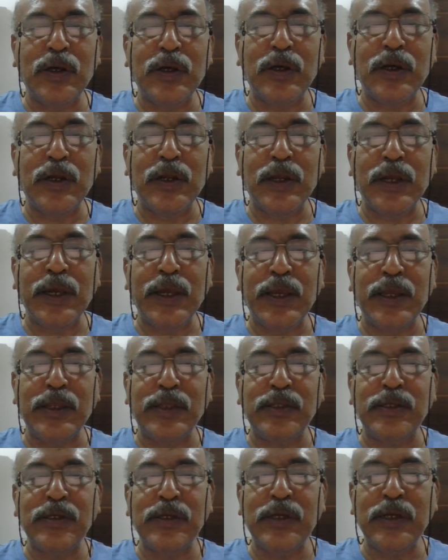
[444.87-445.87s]
write
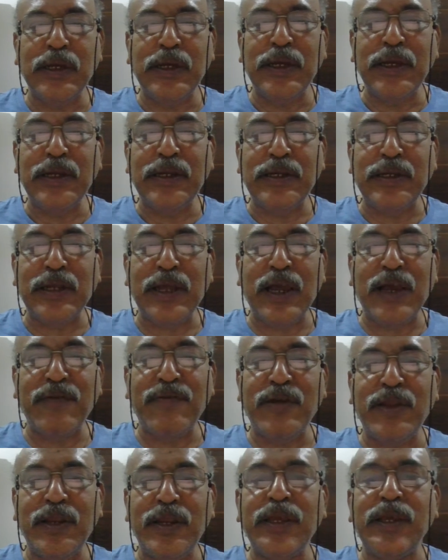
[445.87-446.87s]

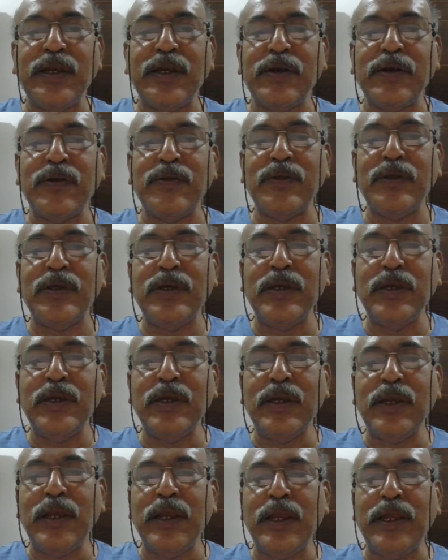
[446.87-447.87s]
traveling
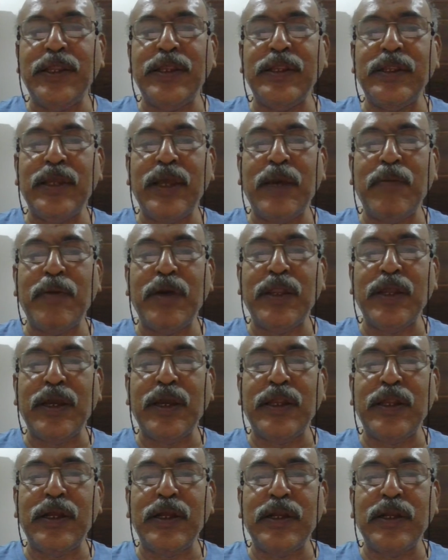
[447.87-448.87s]
in American
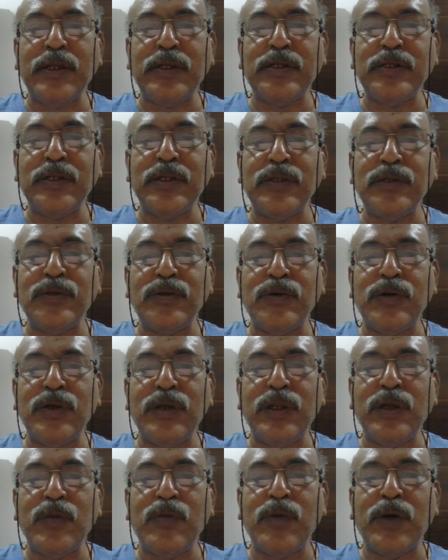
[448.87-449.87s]
English, there is
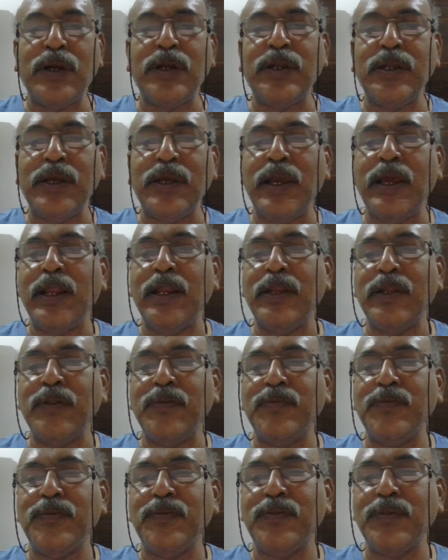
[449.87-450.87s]
only one L.
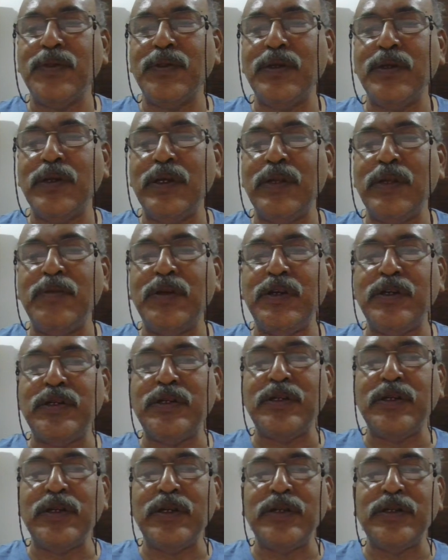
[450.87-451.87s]
In British
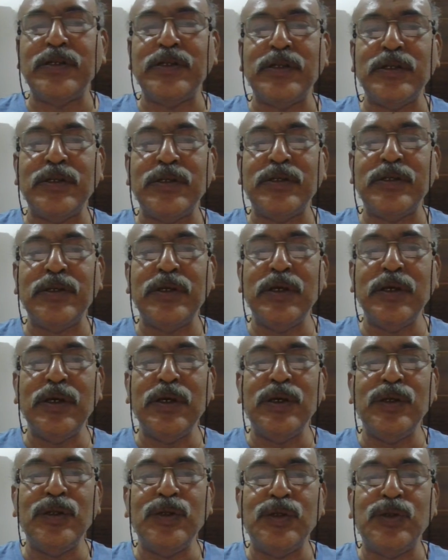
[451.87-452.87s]
English, there is
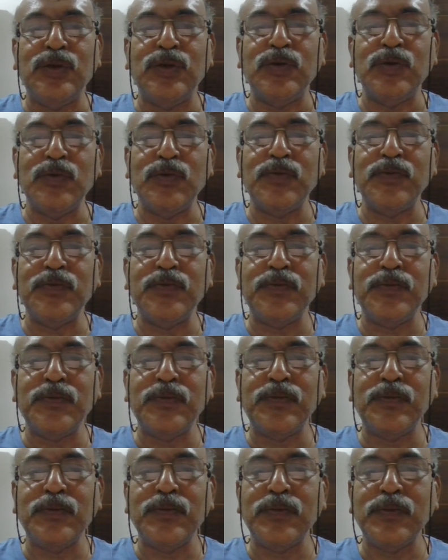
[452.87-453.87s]
two.
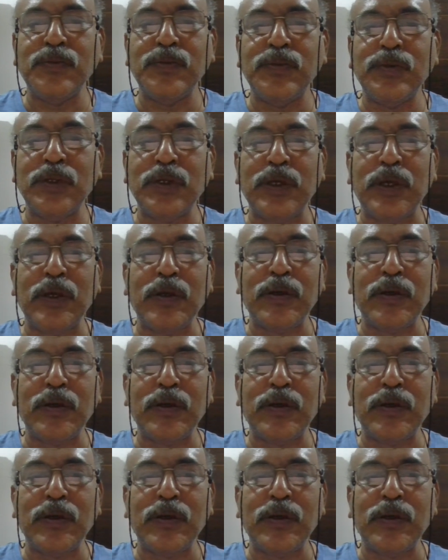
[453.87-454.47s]
Okay.